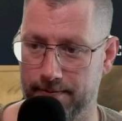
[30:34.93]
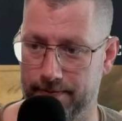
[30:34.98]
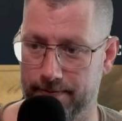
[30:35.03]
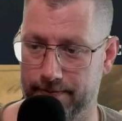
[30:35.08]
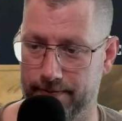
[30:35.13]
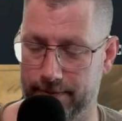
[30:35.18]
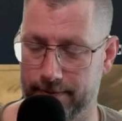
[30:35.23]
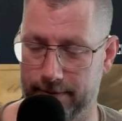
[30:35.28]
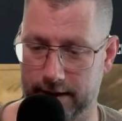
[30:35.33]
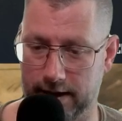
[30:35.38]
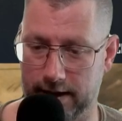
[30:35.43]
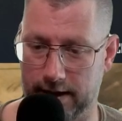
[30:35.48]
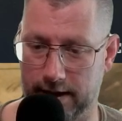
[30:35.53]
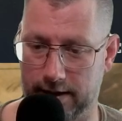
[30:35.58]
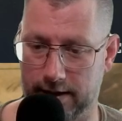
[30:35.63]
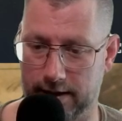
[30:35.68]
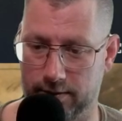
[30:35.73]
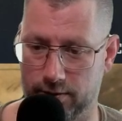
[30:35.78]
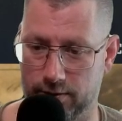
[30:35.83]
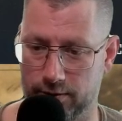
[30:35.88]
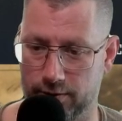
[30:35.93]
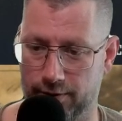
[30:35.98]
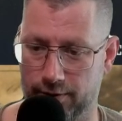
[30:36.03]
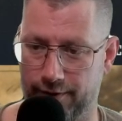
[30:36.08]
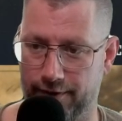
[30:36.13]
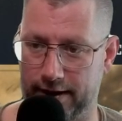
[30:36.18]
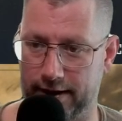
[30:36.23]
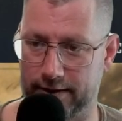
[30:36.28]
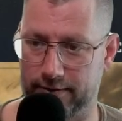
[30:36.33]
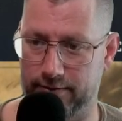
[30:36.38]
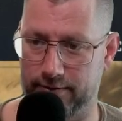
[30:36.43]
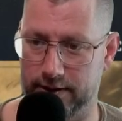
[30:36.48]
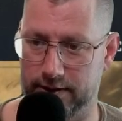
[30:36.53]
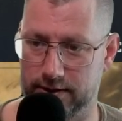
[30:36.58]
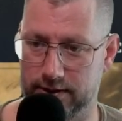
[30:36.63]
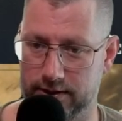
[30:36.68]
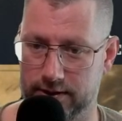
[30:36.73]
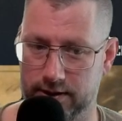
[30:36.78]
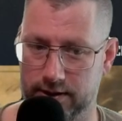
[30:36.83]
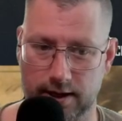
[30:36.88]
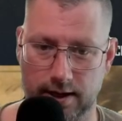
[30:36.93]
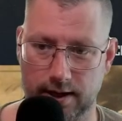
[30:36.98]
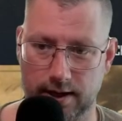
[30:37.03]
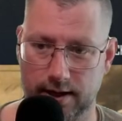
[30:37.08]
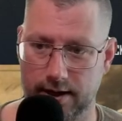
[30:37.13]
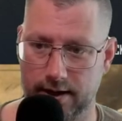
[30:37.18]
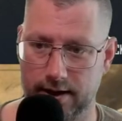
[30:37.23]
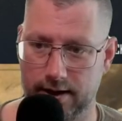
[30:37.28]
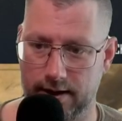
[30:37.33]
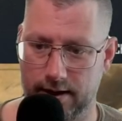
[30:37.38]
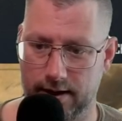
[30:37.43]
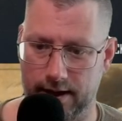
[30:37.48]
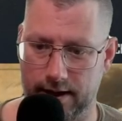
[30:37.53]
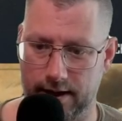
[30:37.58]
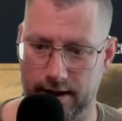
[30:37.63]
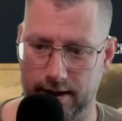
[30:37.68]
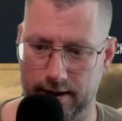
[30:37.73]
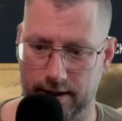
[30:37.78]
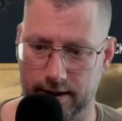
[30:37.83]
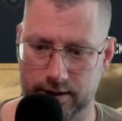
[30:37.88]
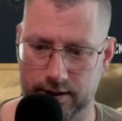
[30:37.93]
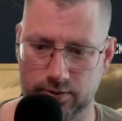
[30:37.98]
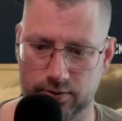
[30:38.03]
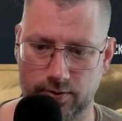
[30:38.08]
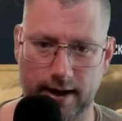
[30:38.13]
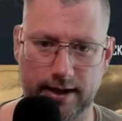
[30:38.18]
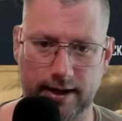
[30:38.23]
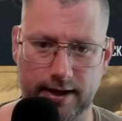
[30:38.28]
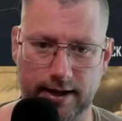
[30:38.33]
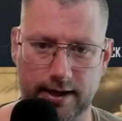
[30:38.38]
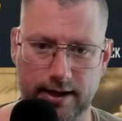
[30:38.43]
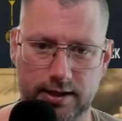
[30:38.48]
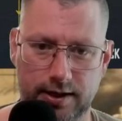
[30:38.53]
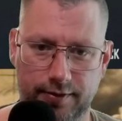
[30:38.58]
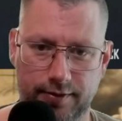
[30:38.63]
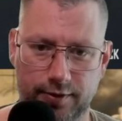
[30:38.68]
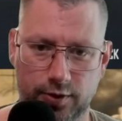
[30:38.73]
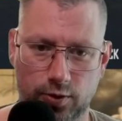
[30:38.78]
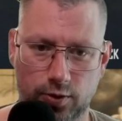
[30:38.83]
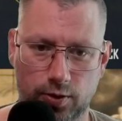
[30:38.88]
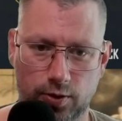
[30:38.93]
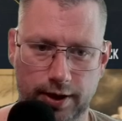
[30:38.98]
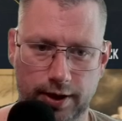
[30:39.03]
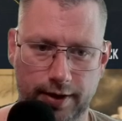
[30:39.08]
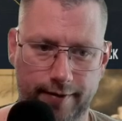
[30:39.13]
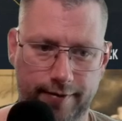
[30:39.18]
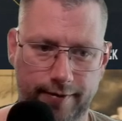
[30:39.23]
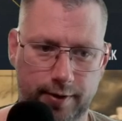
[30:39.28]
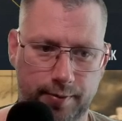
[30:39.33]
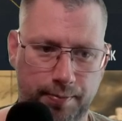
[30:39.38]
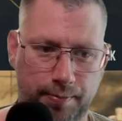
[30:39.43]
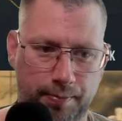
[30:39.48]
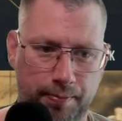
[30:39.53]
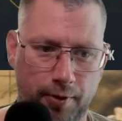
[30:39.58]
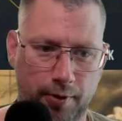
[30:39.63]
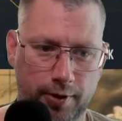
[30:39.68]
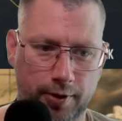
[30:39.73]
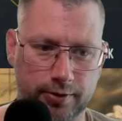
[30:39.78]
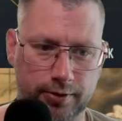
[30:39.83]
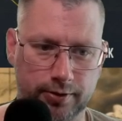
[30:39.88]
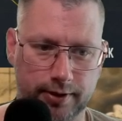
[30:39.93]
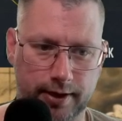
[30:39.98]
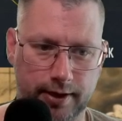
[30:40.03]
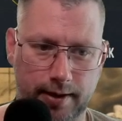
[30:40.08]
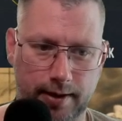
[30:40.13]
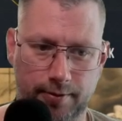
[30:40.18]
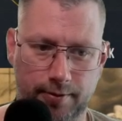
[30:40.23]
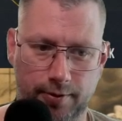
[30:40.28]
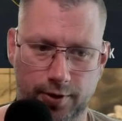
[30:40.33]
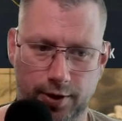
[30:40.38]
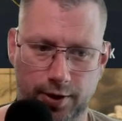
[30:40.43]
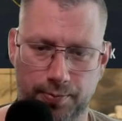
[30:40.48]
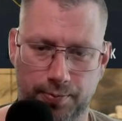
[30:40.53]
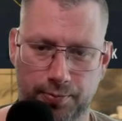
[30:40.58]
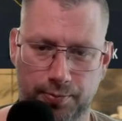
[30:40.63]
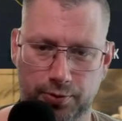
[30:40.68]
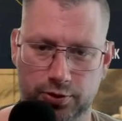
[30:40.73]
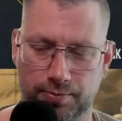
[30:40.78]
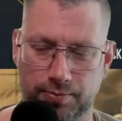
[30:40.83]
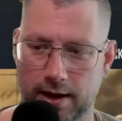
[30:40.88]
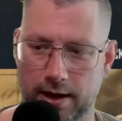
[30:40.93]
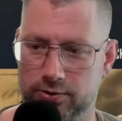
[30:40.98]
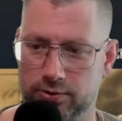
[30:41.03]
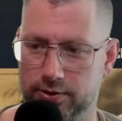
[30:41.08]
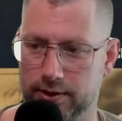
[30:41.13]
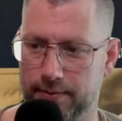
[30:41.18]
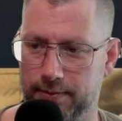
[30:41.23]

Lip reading: your factories. It's quite easy if you point on them or you put your mouse on them,